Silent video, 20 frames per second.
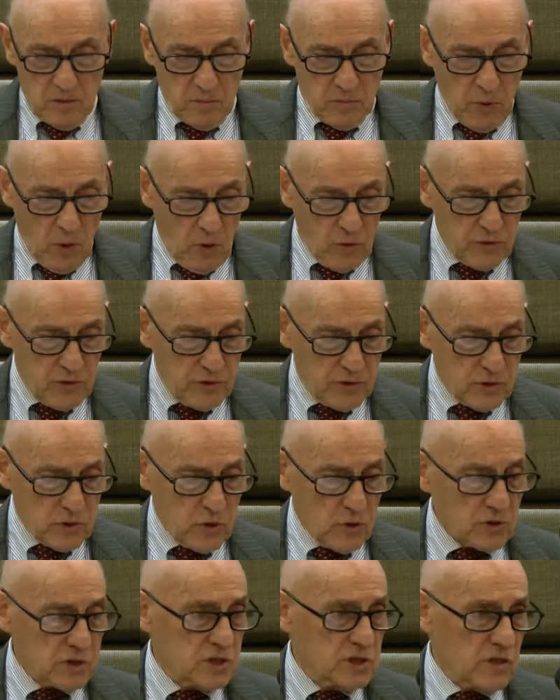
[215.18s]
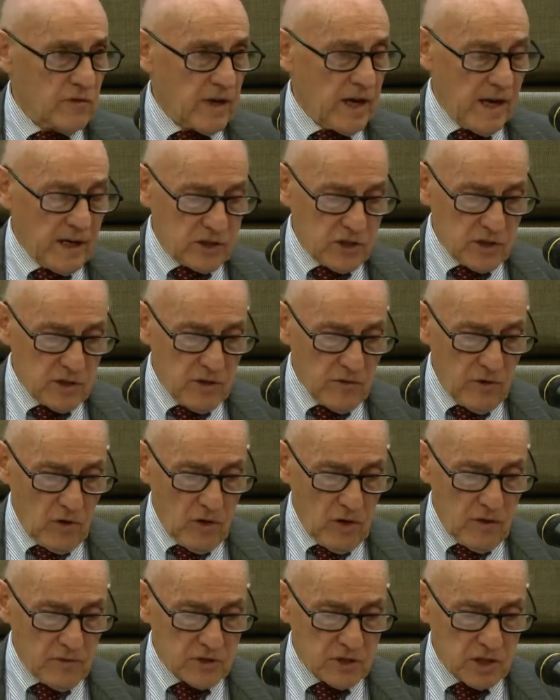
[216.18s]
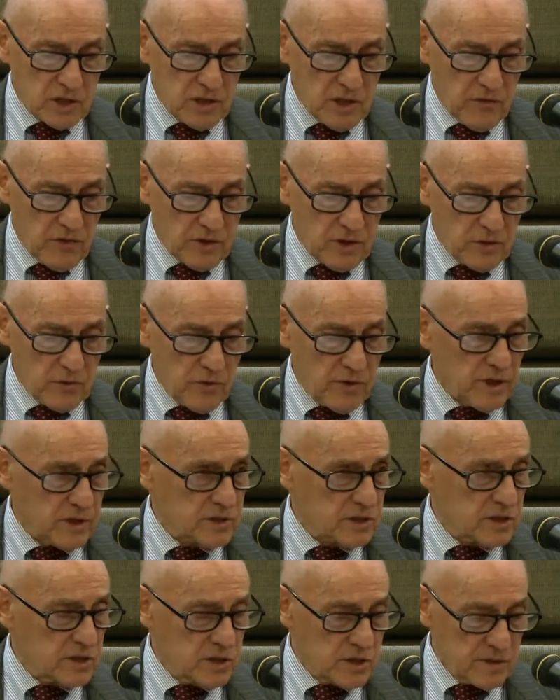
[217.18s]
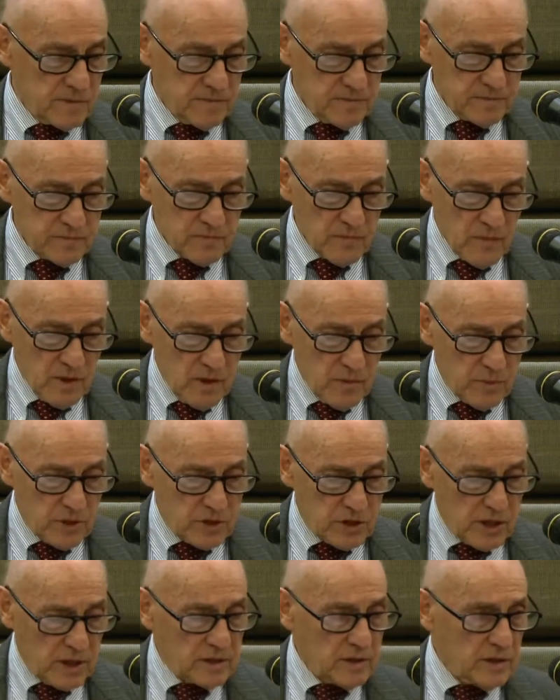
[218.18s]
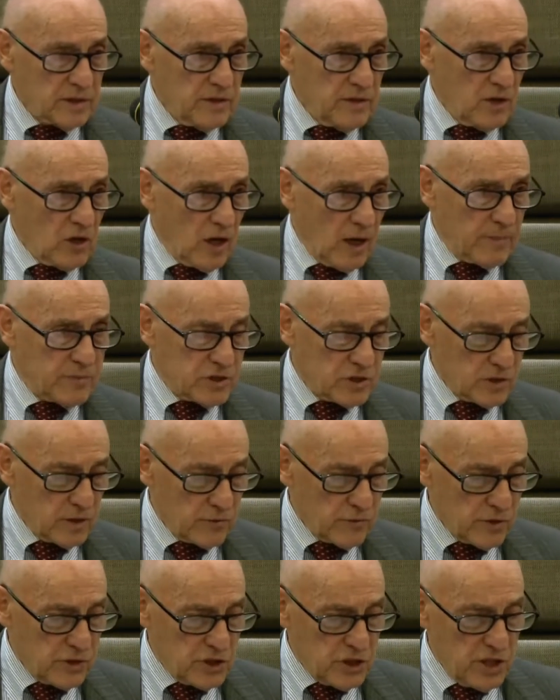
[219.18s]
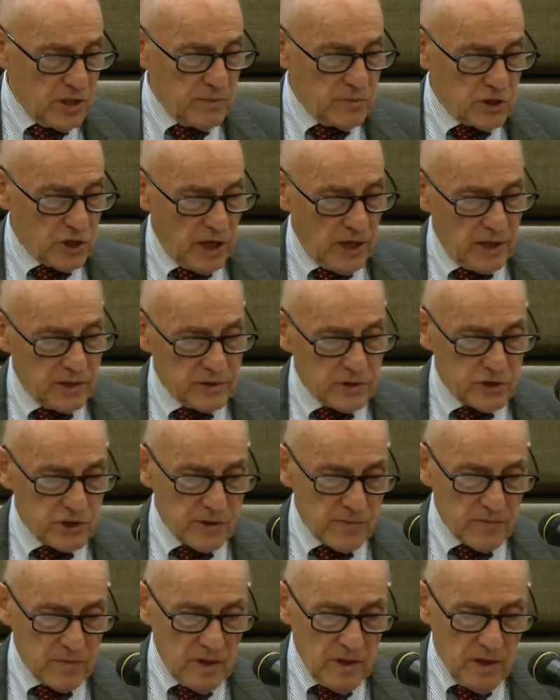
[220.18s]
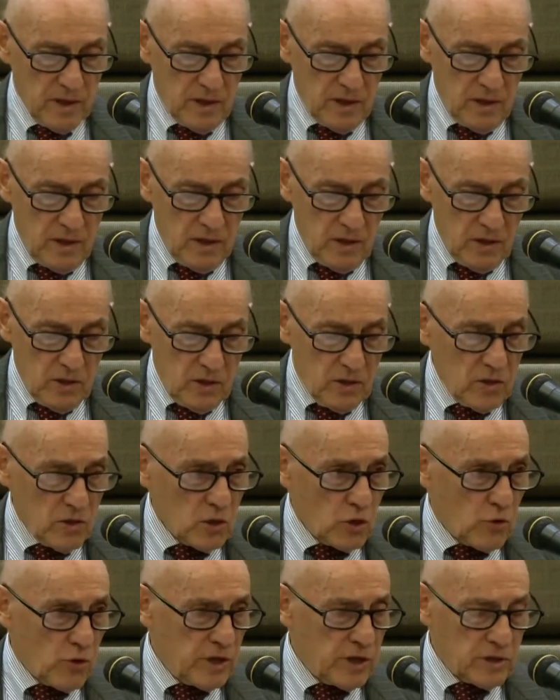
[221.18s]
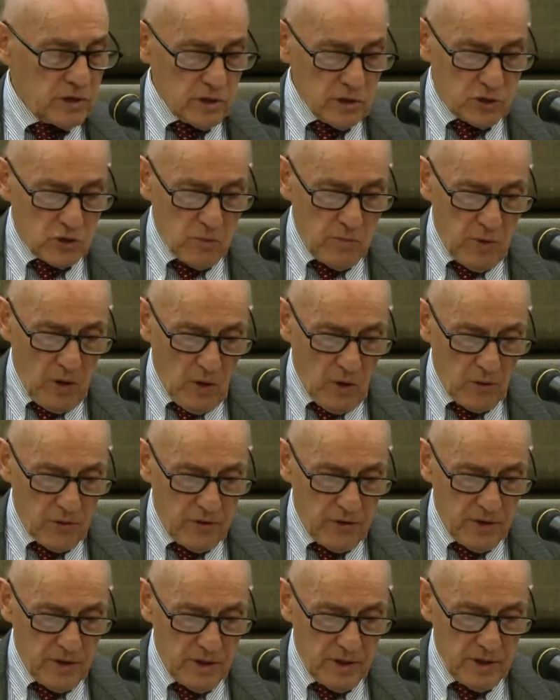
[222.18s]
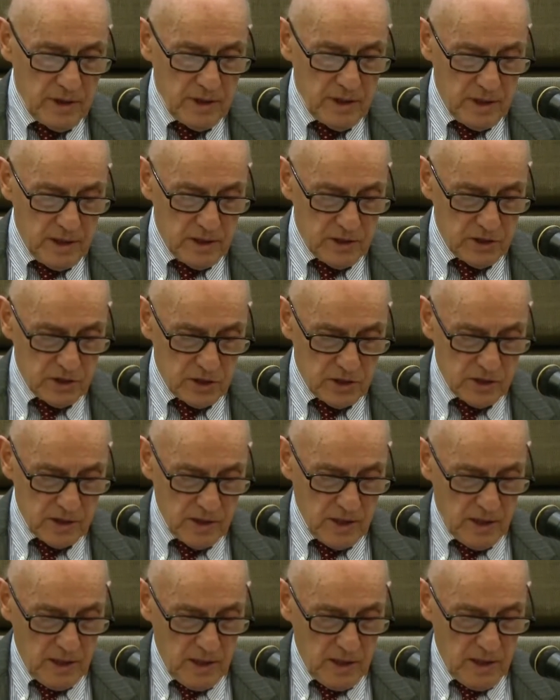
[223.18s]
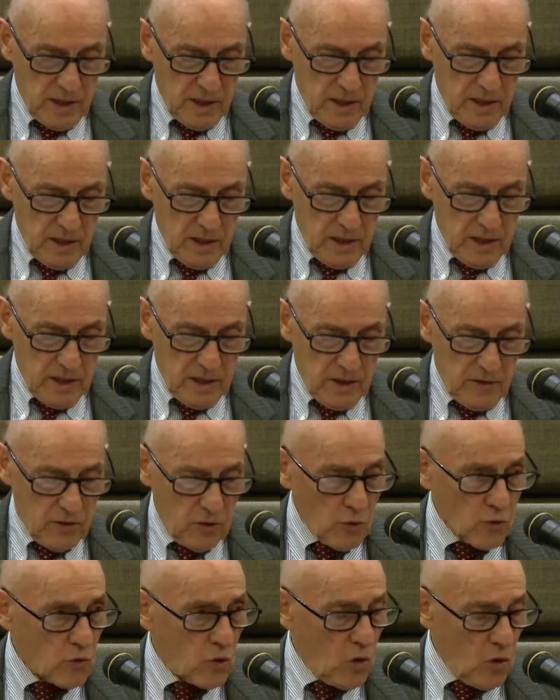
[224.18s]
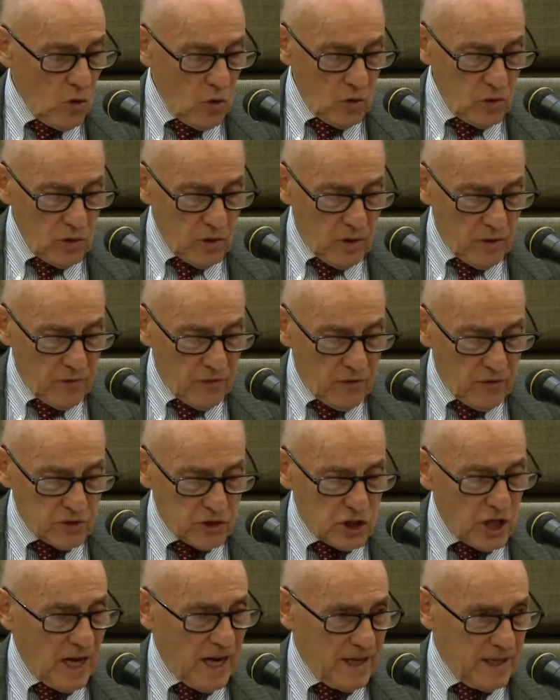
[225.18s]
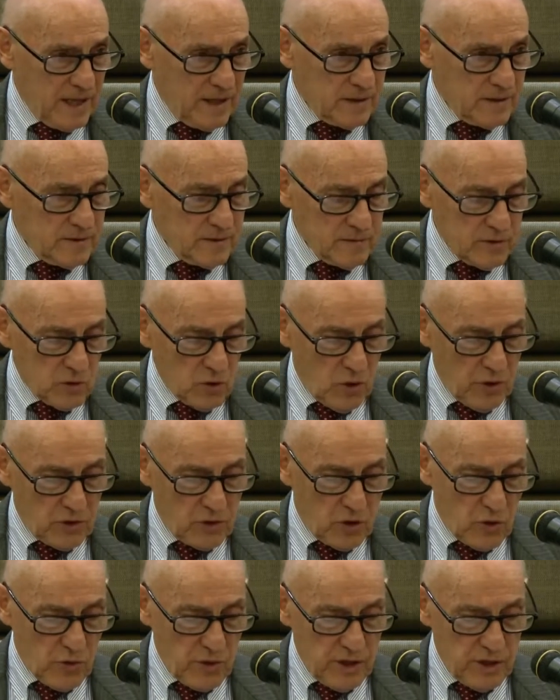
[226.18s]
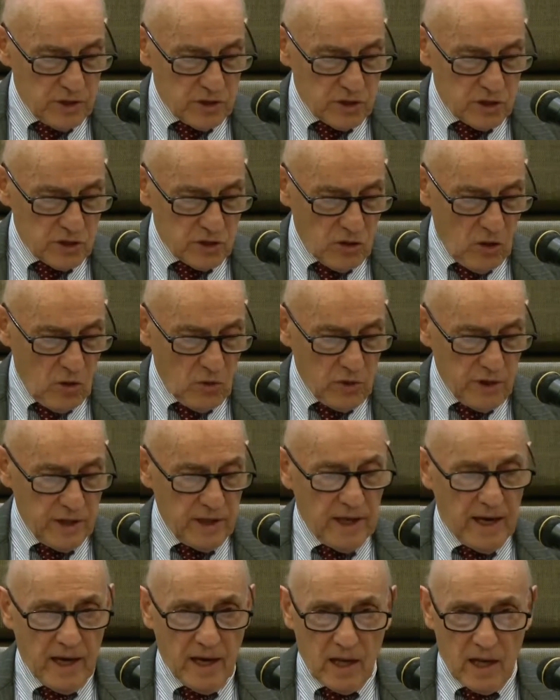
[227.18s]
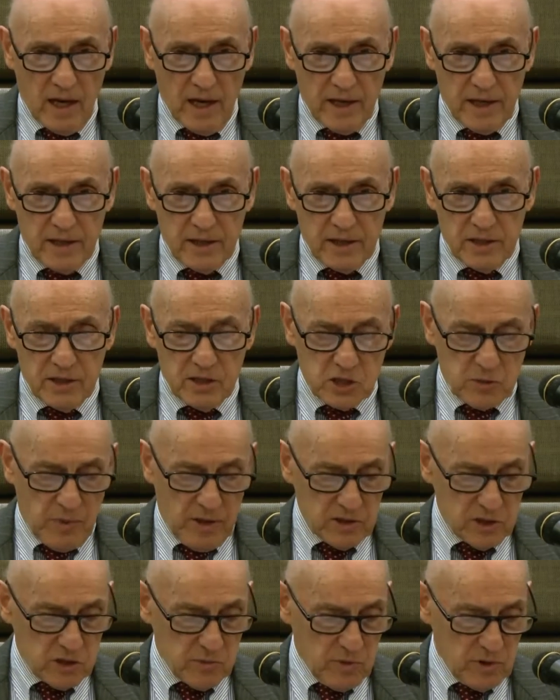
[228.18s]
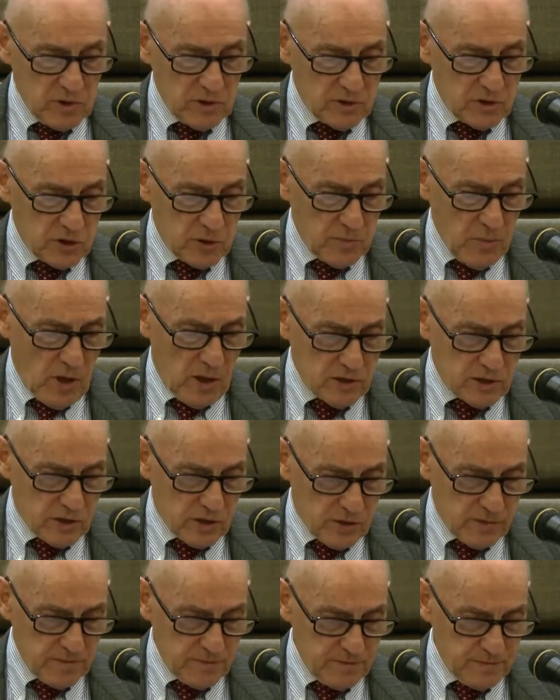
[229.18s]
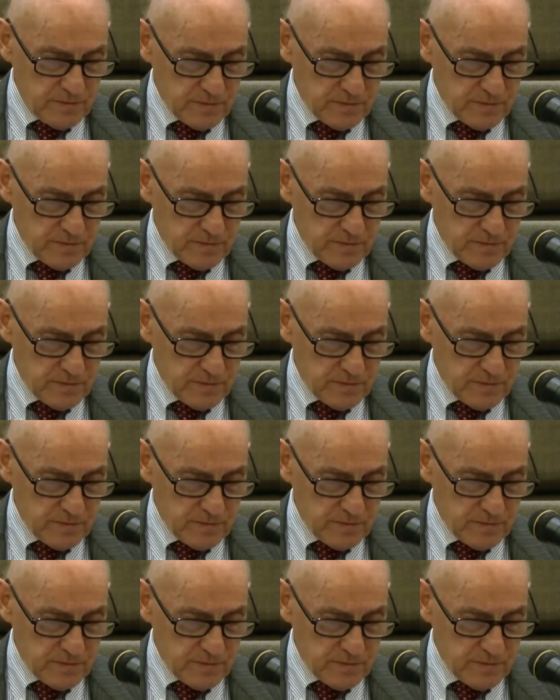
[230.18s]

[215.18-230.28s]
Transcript: Both courses of action involve significant risks, particularly the option of regime change. Critical to both is the role of China, North Korea's only ally and indispensable sponsor.